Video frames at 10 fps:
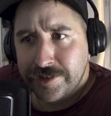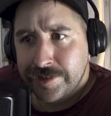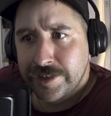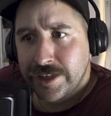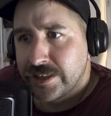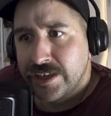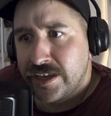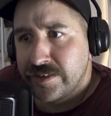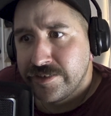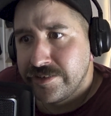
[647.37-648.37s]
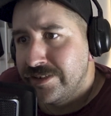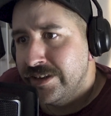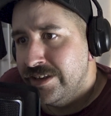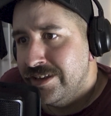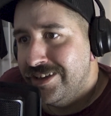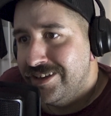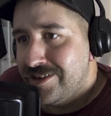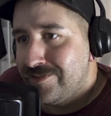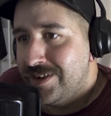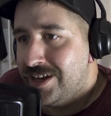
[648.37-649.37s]
Or something like that. So
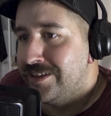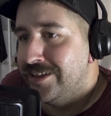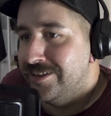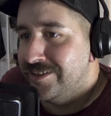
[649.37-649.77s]
to have nothing in